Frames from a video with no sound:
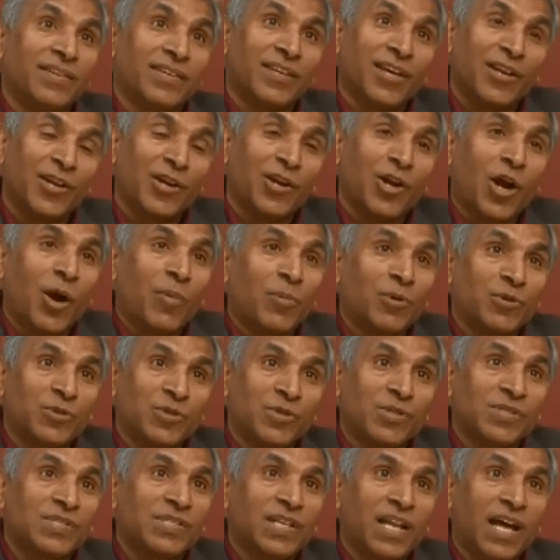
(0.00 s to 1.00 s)
career
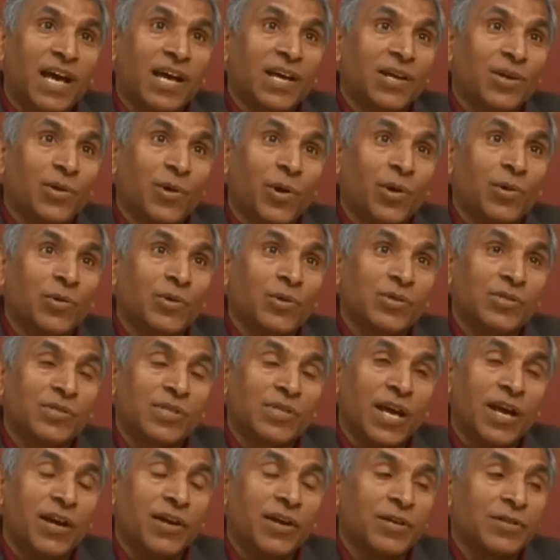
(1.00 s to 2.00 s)
opportunities lie in all
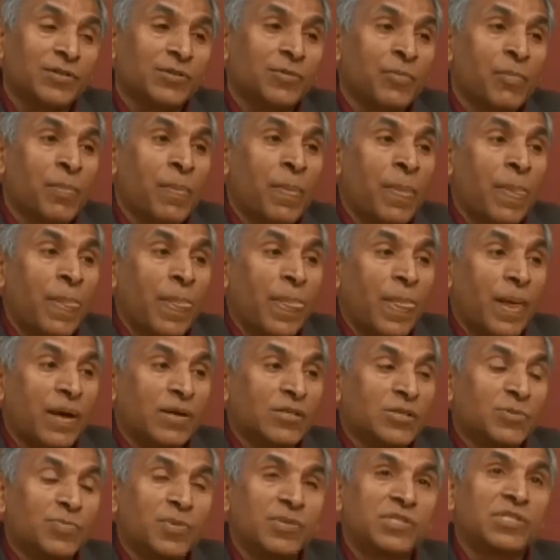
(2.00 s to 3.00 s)
those areas.
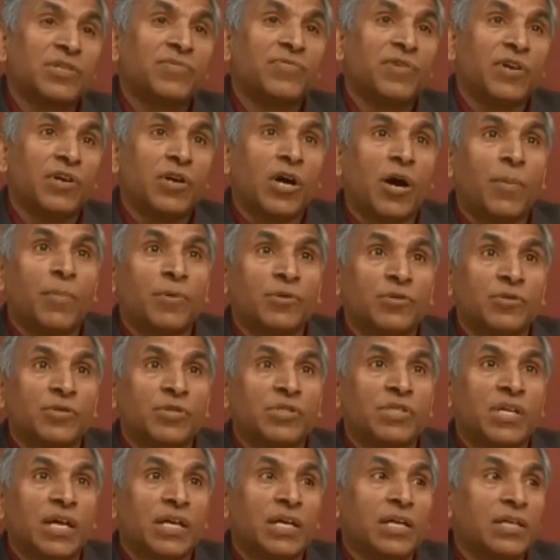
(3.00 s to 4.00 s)
And specific
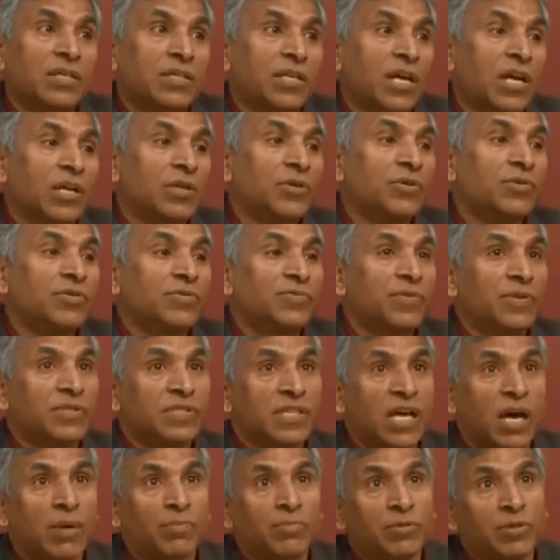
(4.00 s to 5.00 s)
opportunities I can tell you is, for
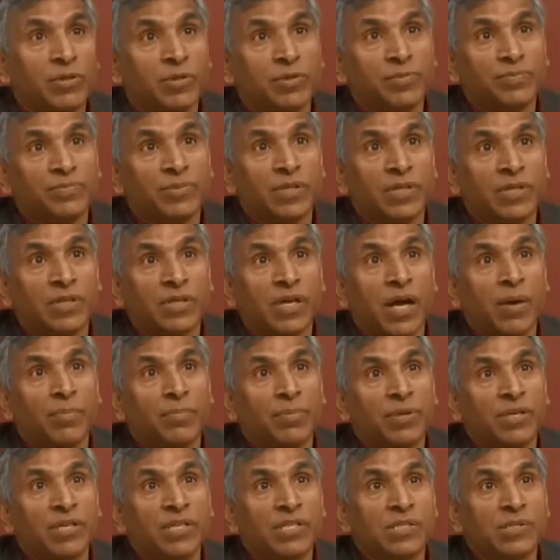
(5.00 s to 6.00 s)
example, there are
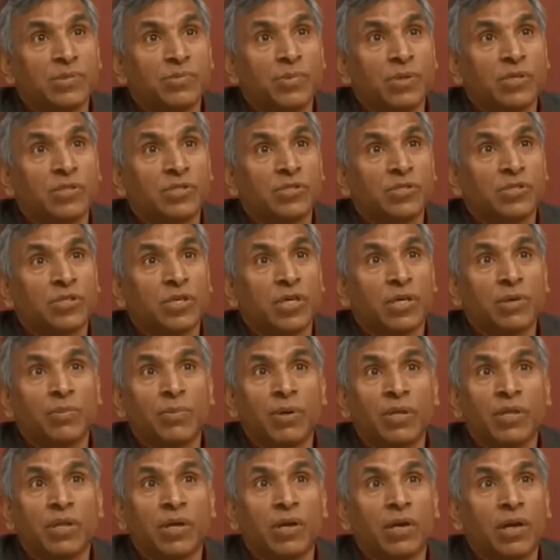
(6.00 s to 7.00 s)
companies which,
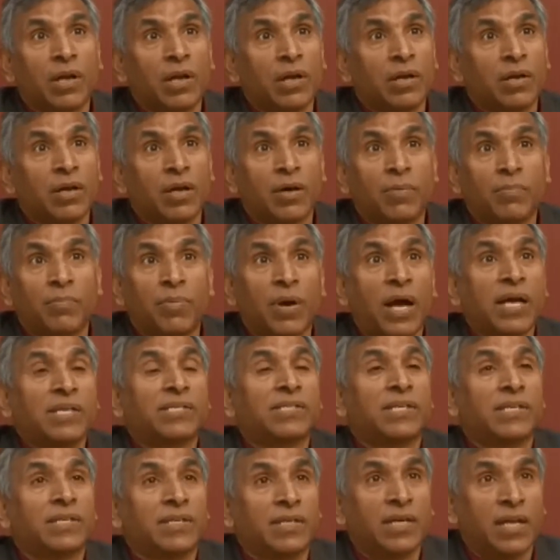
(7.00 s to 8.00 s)
when they're
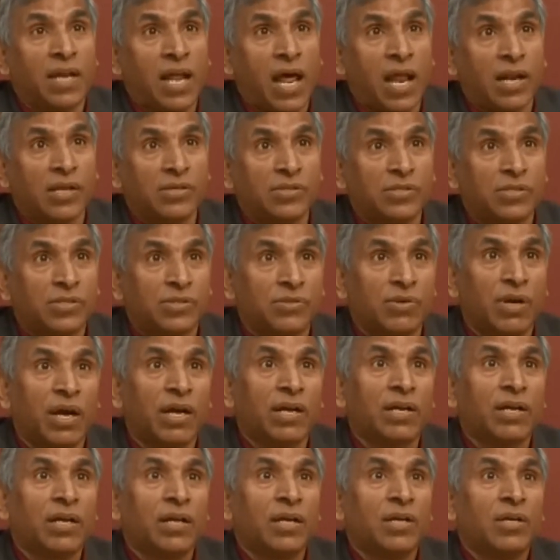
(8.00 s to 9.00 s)
pricing analysis,
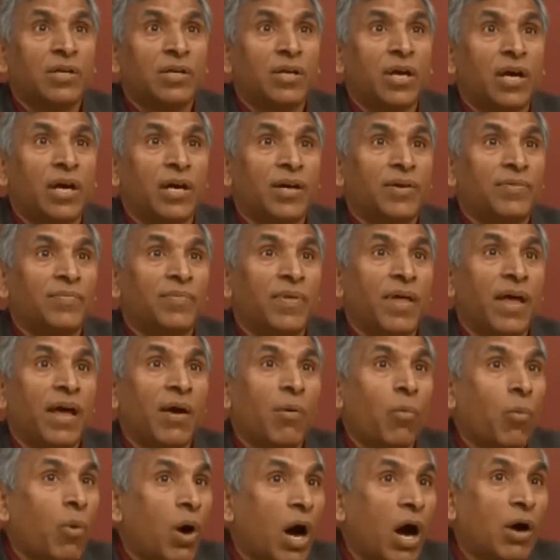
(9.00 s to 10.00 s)
right?
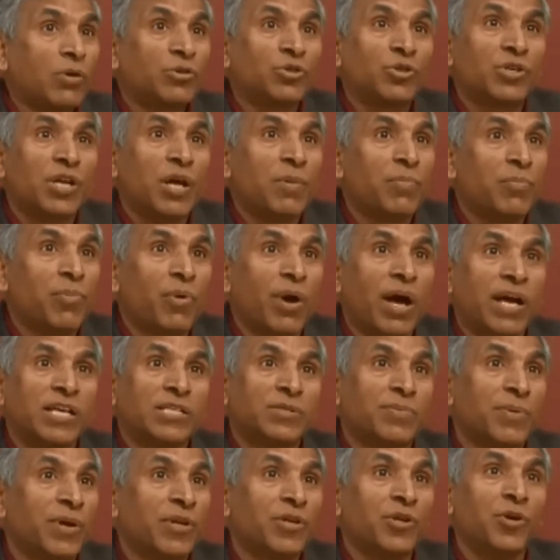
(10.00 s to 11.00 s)
How should I
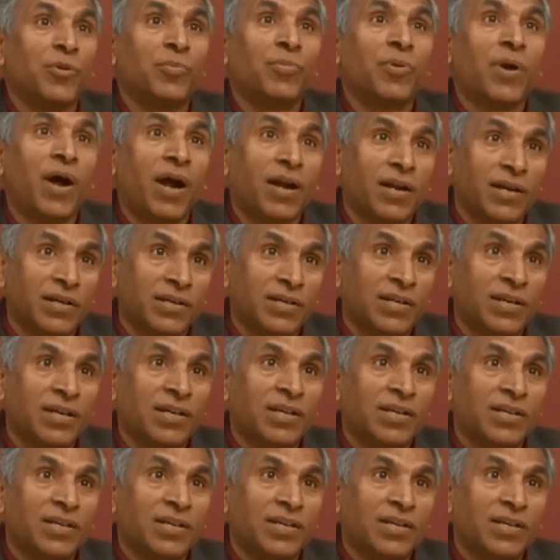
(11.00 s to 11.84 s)
price my new product